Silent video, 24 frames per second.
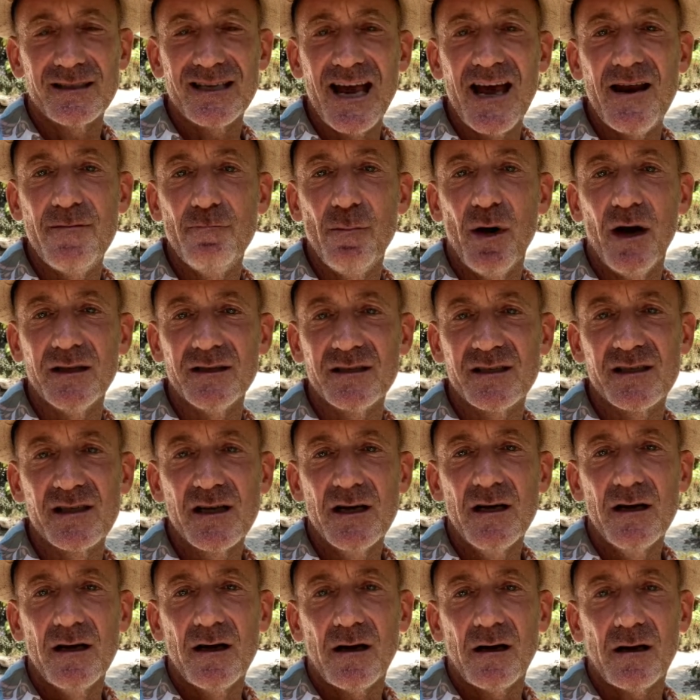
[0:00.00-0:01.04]
ten months
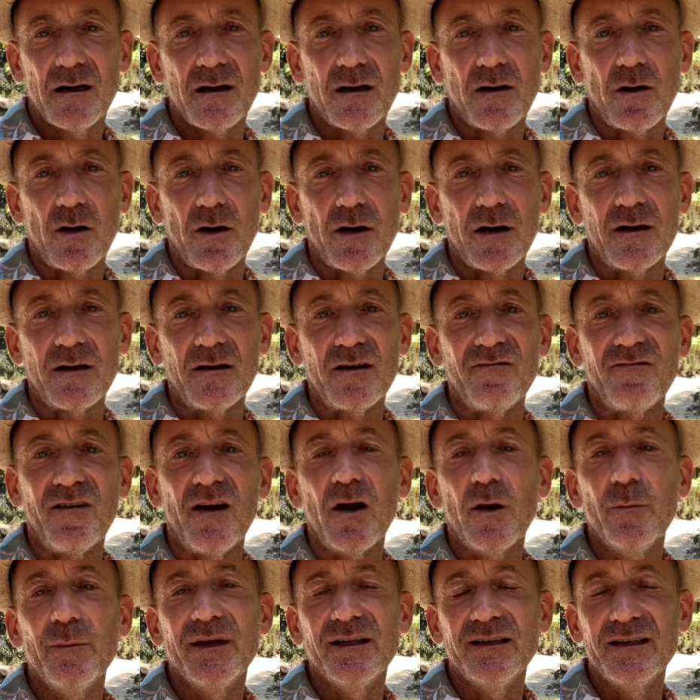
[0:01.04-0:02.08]
uh, on
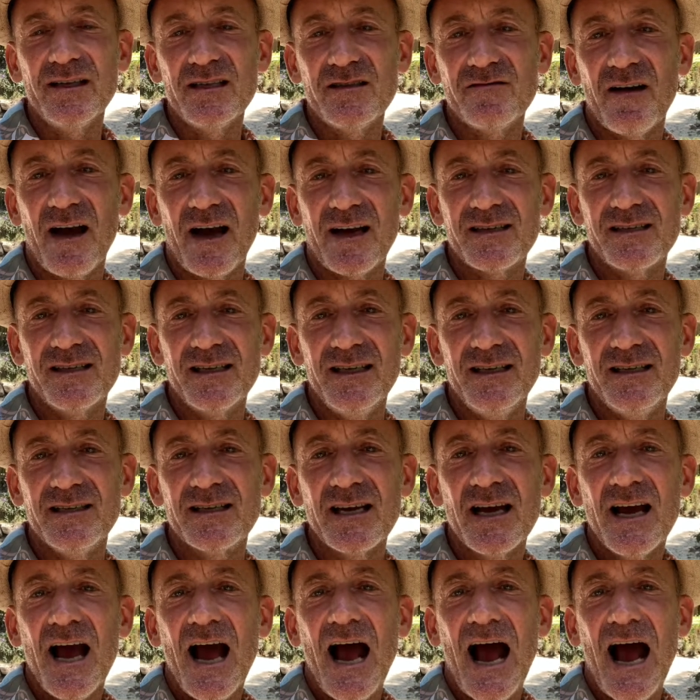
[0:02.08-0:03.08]
developing these vaccines,